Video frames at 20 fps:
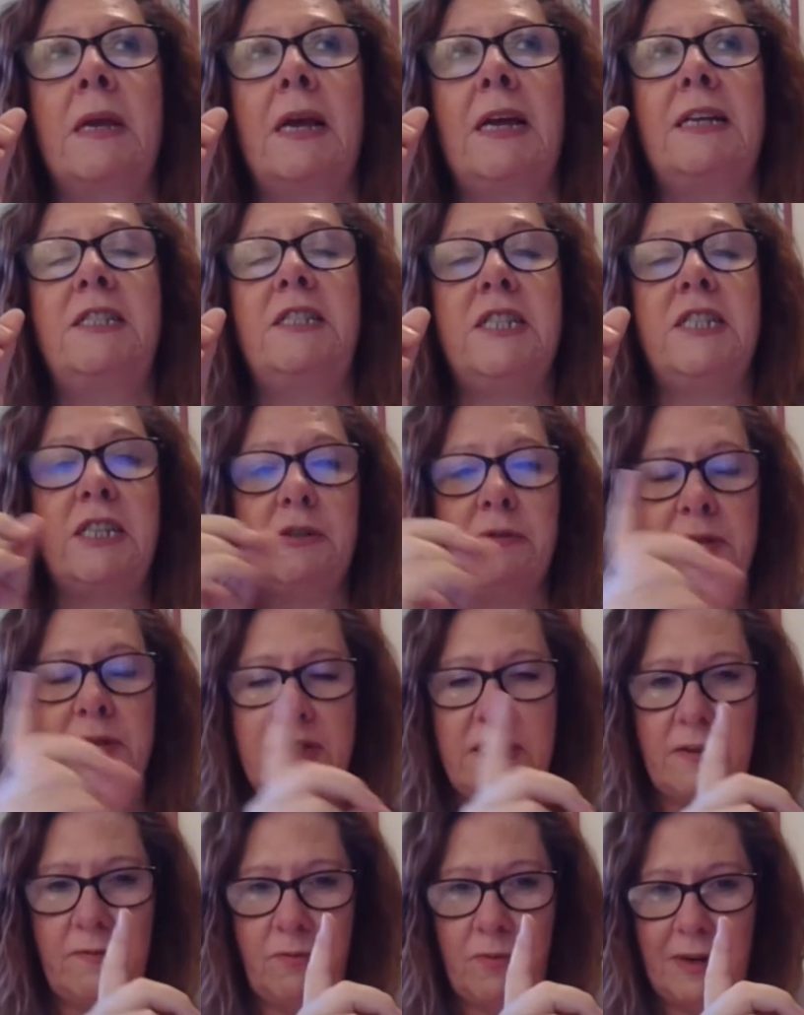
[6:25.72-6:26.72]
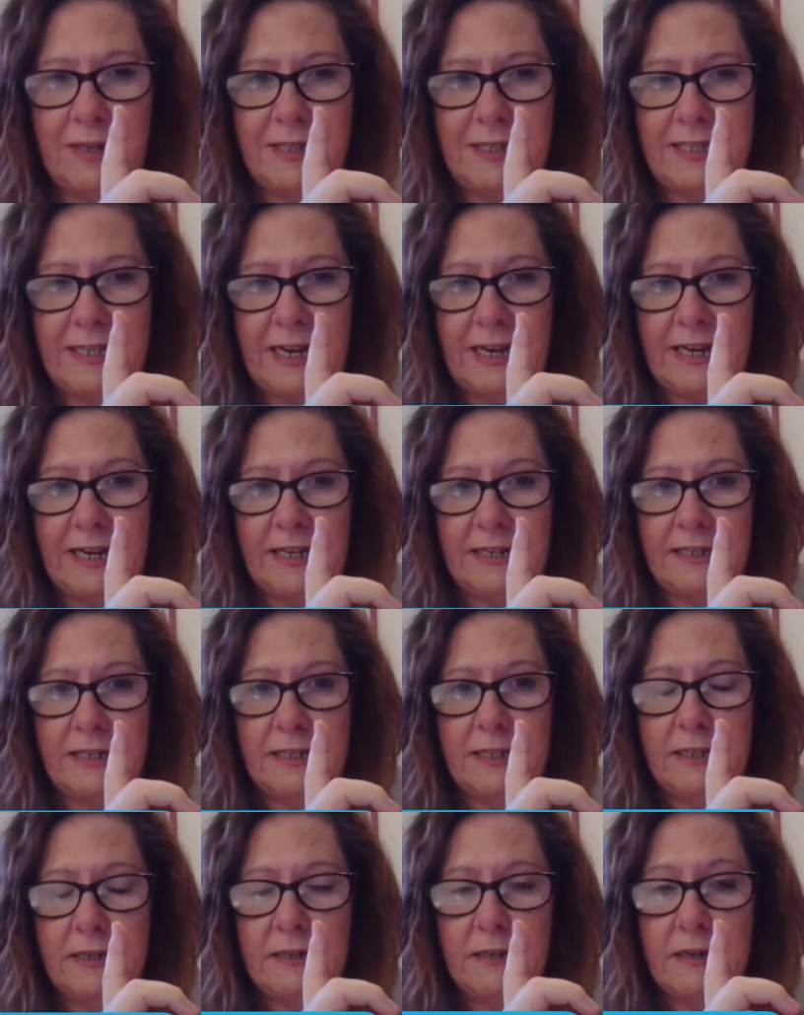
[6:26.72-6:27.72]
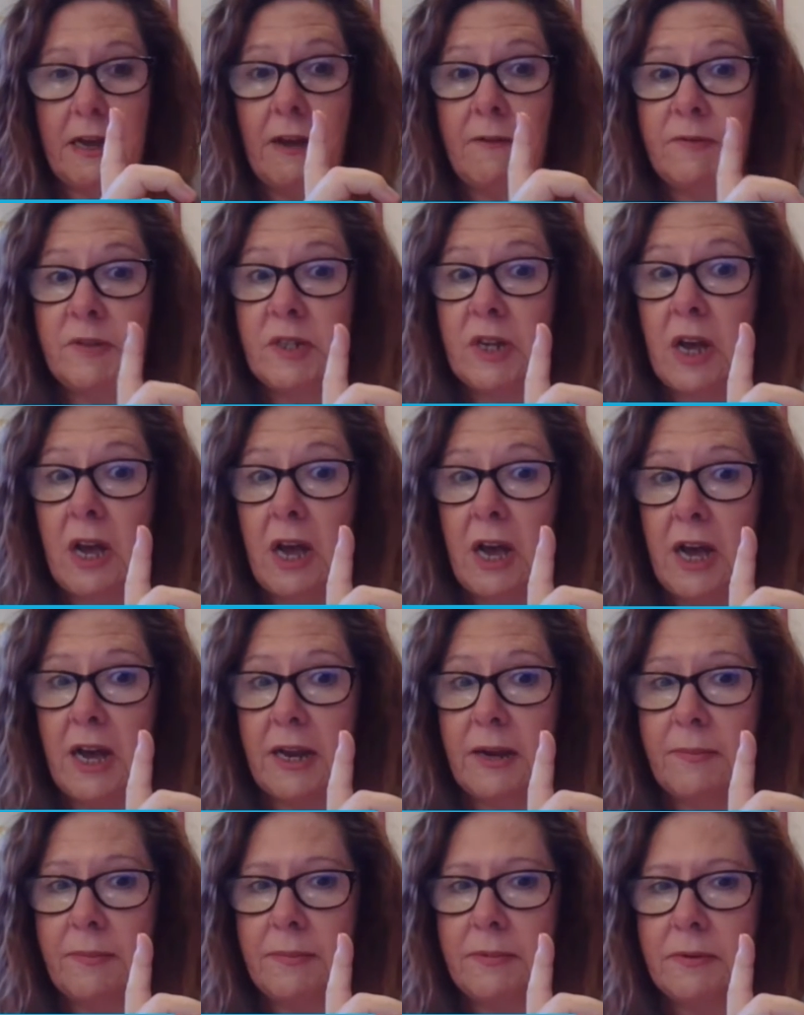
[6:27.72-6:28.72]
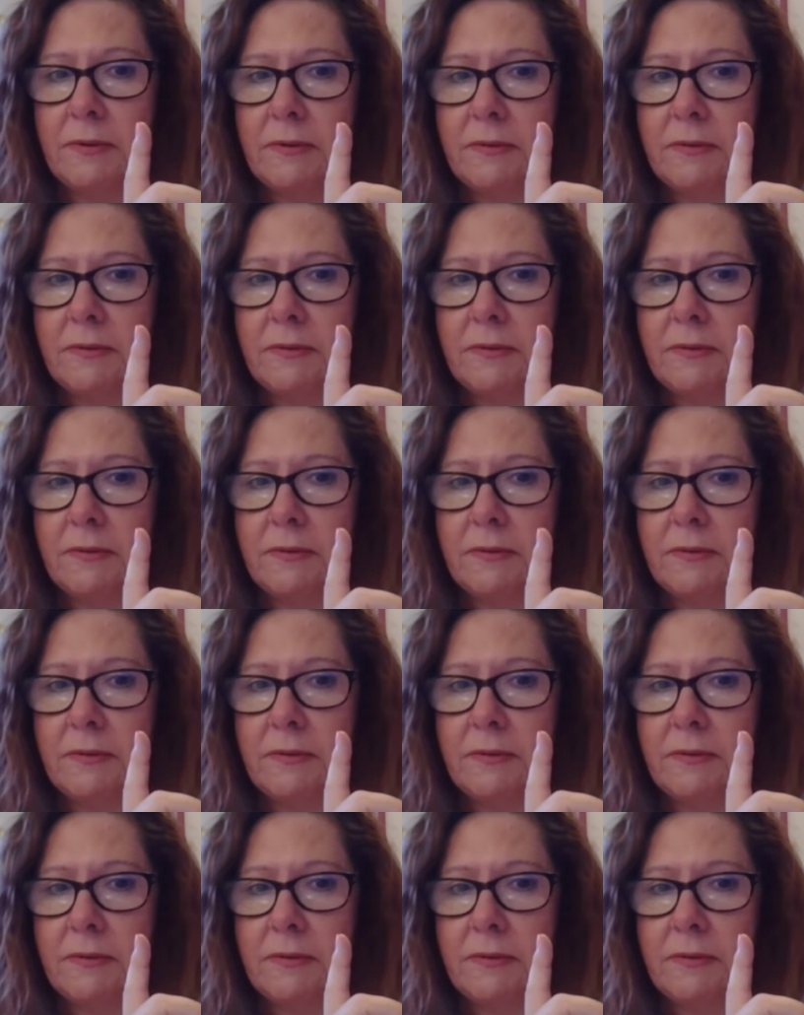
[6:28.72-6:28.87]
a decrease of 1 second of time.